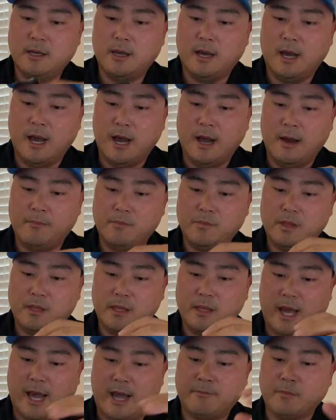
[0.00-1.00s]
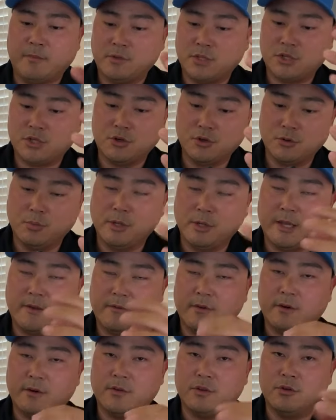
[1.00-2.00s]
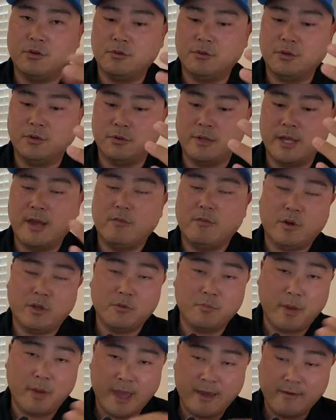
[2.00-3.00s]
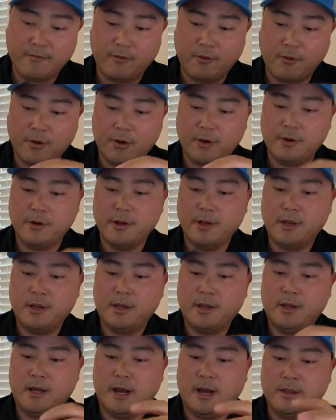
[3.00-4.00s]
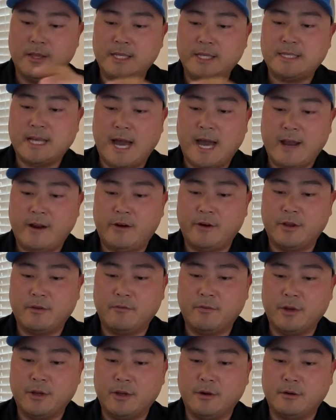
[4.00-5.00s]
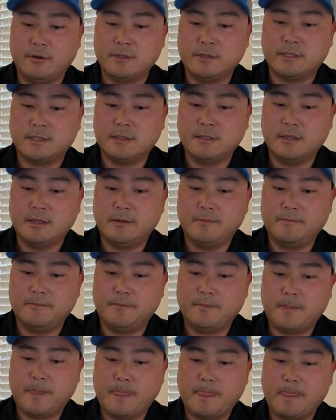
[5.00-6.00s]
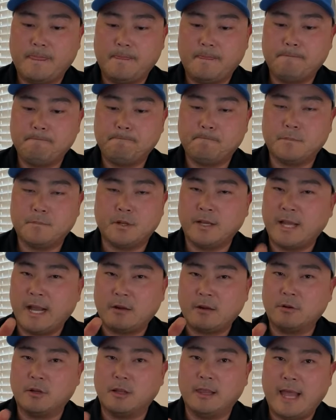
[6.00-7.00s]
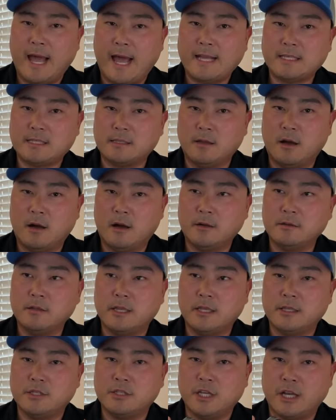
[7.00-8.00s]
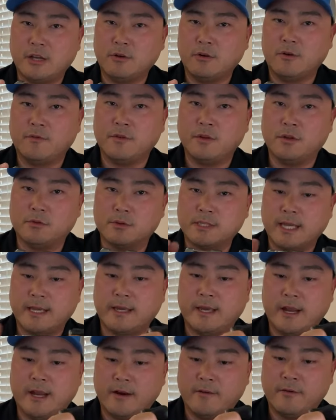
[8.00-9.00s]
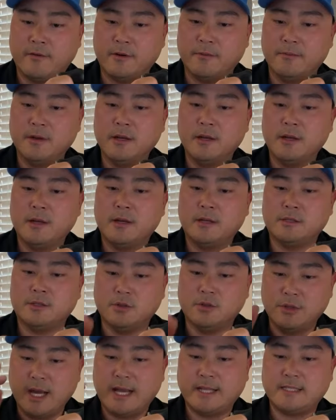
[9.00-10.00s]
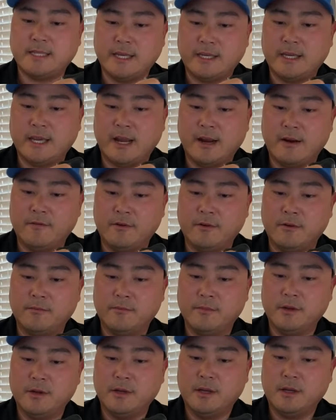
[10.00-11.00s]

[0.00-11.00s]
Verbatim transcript: I'm a true believer, you get what you pay for. These higher end reels, they're not going to last long in general if you don't take care of them. So you got to take care of them.